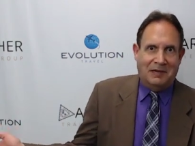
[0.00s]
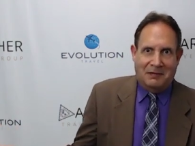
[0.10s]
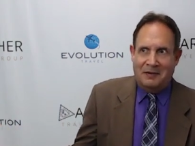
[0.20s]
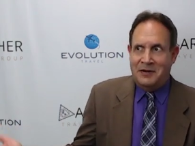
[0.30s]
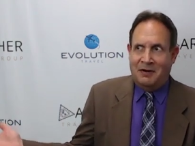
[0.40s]
that
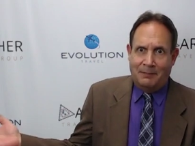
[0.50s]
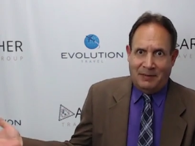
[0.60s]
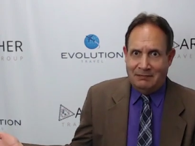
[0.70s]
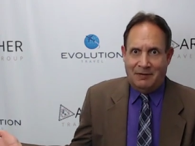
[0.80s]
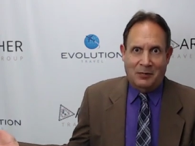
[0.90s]
are in Europe
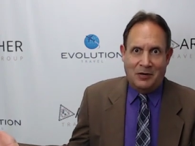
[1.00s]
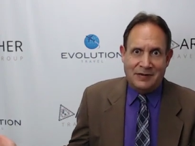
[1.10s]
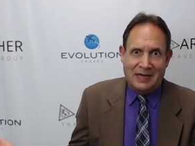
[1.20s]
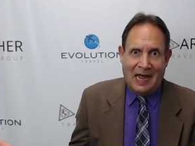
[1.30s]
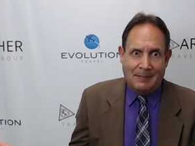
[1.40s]
and an
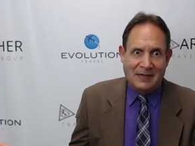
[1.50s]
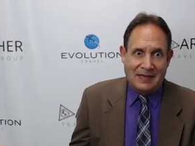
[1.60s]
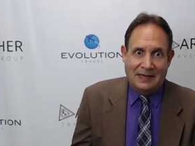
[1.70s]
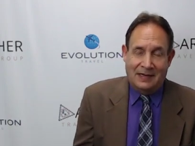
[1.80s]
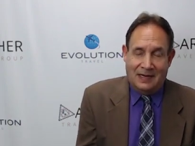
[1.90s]
emergency happens, they
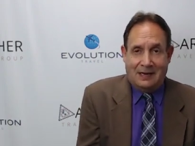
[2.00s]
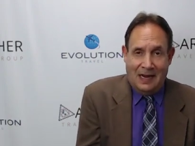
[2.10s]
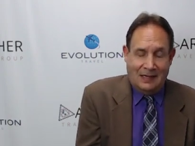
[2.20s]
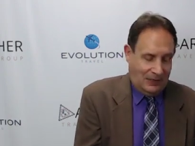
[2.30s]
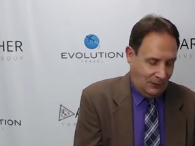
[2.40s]
need to get in
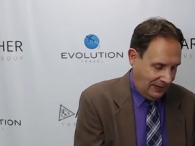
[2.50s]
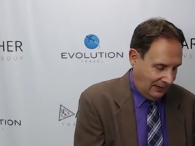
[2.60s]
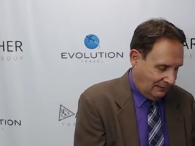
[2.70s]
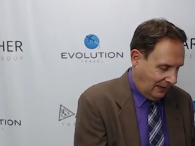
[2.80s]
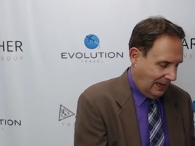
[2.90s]
contact with you.
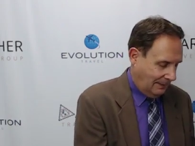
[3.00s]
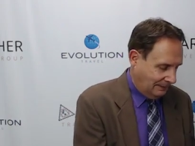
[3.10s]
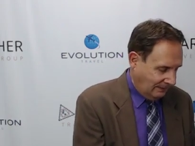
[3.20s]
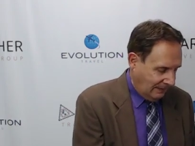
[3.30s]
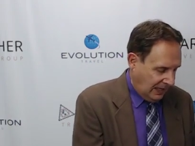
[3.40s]
All right.
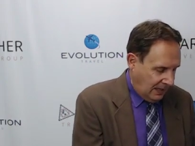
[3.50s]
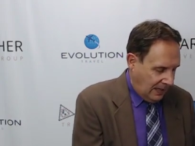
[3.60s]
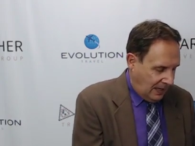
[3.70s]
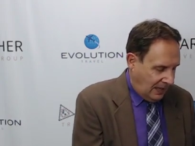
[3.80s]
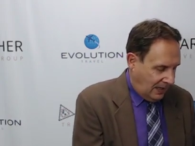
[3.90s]

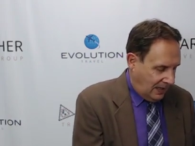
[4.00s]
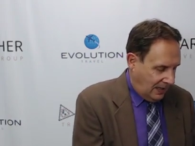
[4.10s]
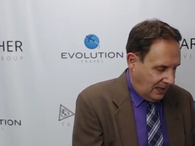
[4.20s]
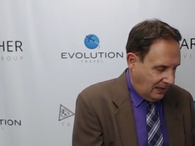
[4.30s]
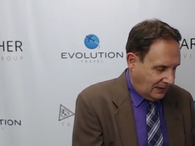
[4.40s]

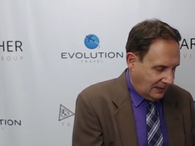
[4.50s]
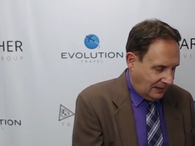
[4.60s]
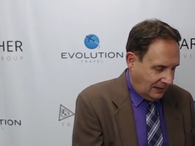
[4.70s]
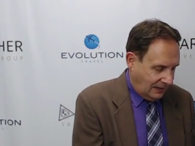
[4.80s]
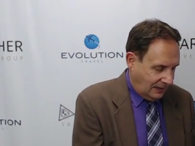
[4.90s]

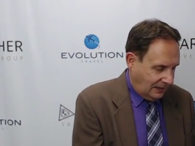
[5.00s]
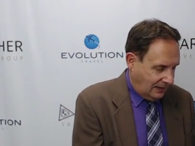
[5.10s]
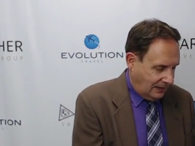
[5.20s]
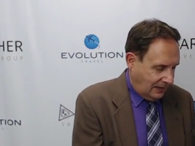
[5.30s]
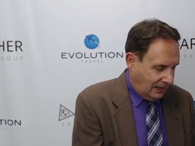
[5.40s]

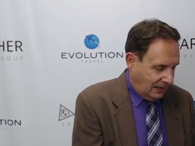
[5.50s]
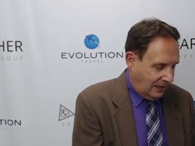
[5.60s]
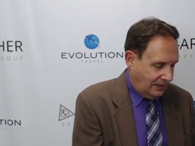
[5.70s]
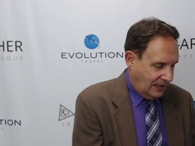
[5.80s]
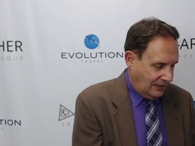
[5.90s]
Uh,
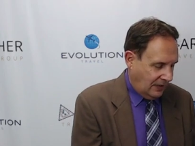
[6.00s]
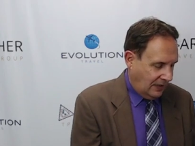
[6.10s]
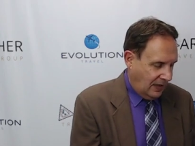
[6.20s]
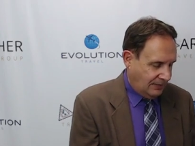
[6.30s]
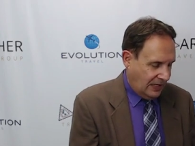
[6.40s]
uh, attention
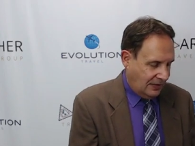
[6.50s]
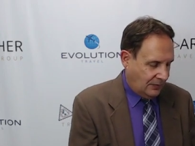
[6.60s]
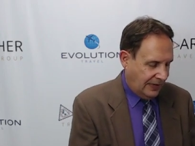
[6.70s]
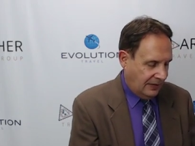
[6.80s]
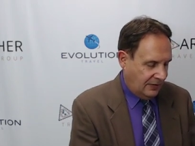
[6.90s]
all uplines, we're
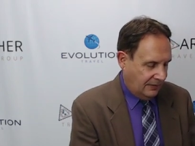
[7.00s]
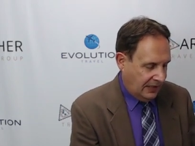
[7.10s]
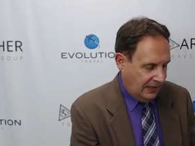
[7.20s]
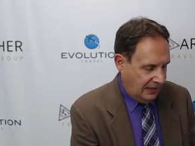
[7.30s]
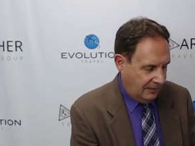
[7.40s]
getting too
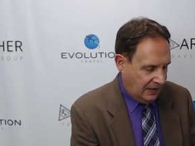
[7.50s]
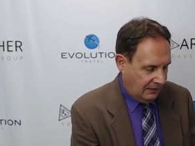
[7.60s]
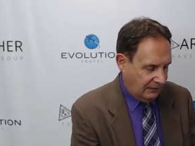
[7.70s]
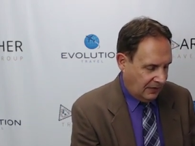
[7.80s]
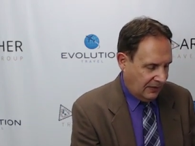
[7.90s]
many email
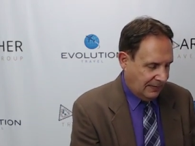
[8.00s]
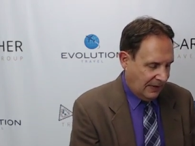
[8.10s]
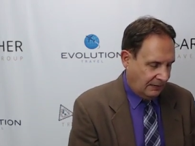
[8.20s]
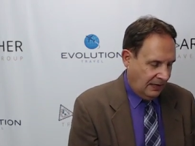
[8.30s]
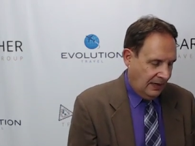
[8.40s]
requests
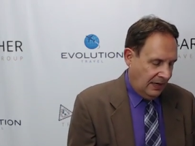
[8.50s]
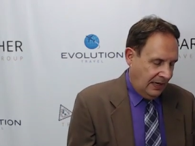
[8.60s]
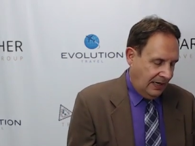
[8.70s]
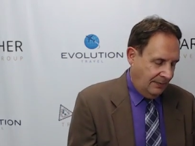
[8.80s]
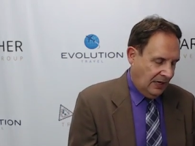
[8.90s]
about
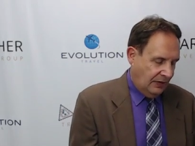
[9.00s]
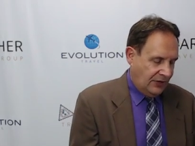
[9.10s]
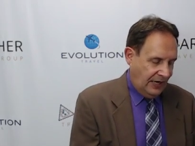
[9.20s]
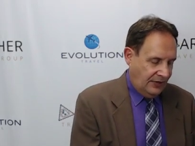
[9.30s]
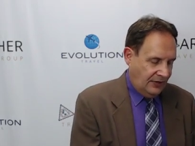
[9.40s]
email
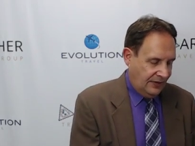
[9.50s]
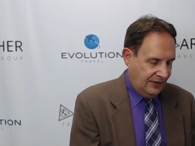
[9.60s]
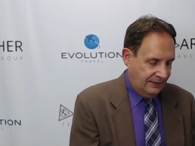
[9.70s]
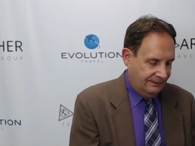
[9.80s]
changes.